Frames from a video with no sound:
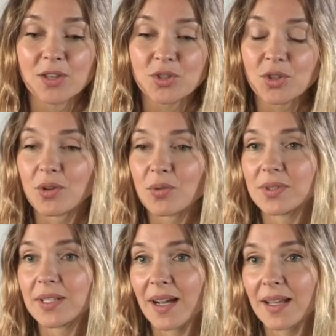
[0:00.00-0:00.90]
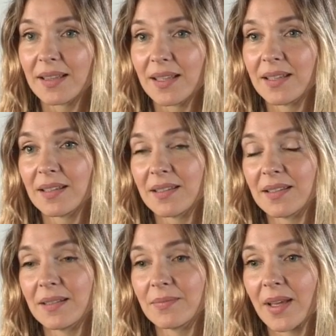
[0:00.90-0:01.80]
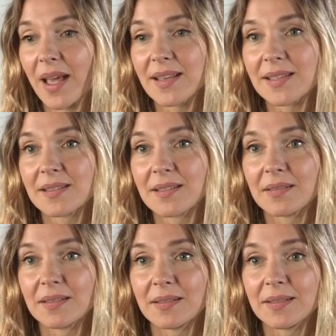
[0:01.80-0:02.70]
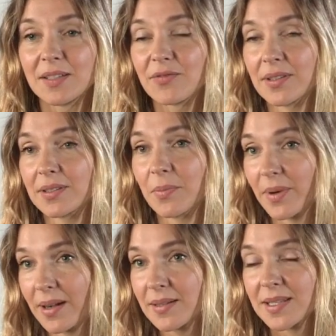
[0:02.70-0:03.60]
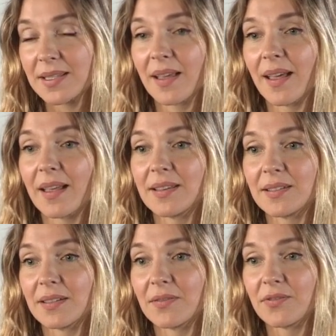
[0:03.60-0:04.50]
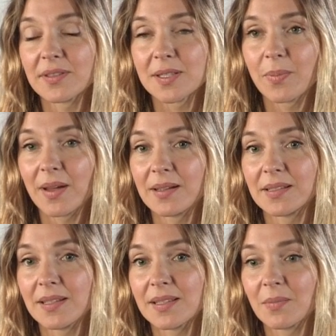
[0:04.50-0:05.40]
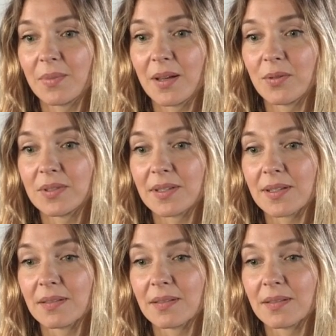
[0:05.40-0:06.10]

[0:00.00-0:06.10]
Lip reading: So the guideline has different parts, and the first part is about